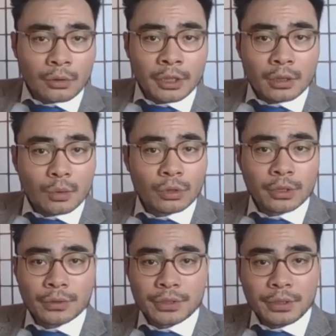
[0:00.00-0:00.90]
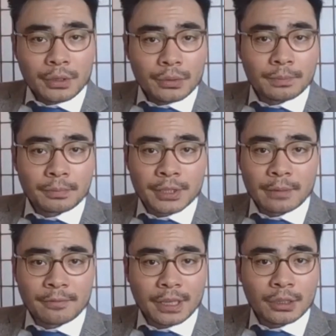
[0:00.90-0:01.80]
Rodrigo, we'll go to you for
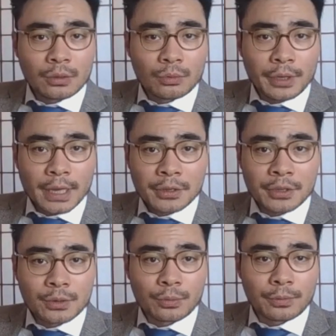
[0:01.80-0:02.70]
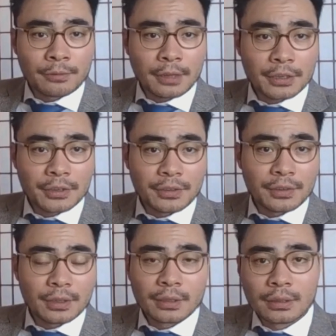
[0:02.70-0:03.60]
some final reactions from
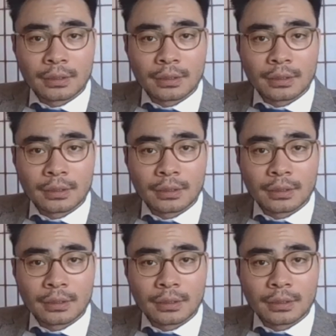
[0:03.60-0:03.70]
reflections.